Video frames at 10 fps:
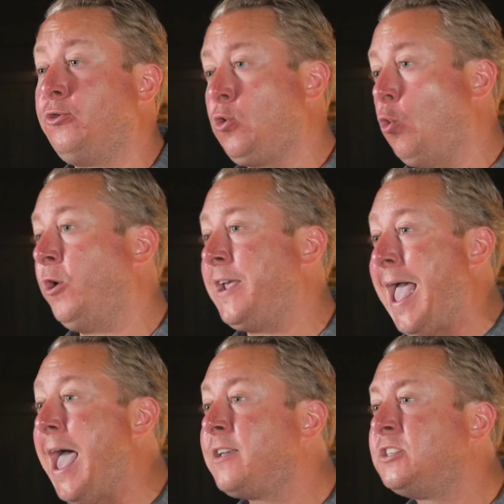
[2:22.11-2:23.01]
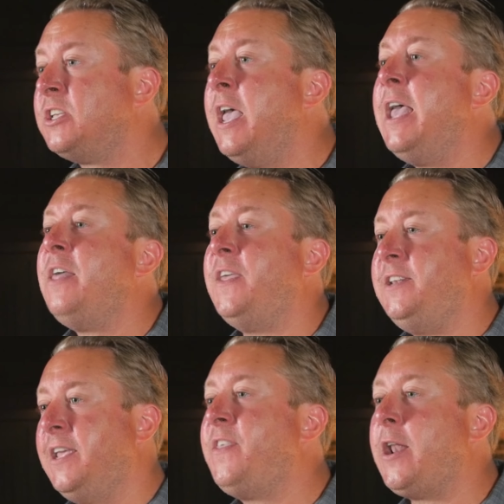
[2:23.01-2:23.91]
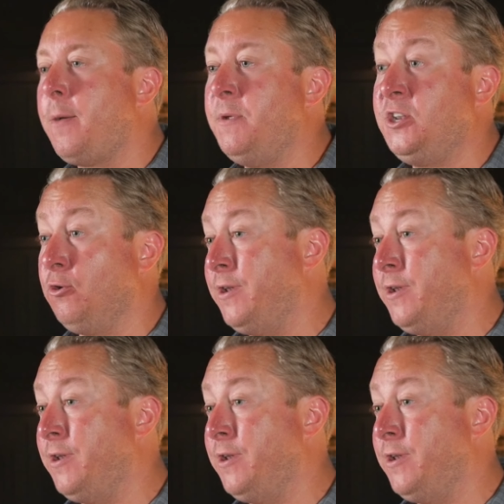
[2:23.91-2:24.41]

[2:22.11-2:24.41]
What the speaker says: touring acts. They did that up until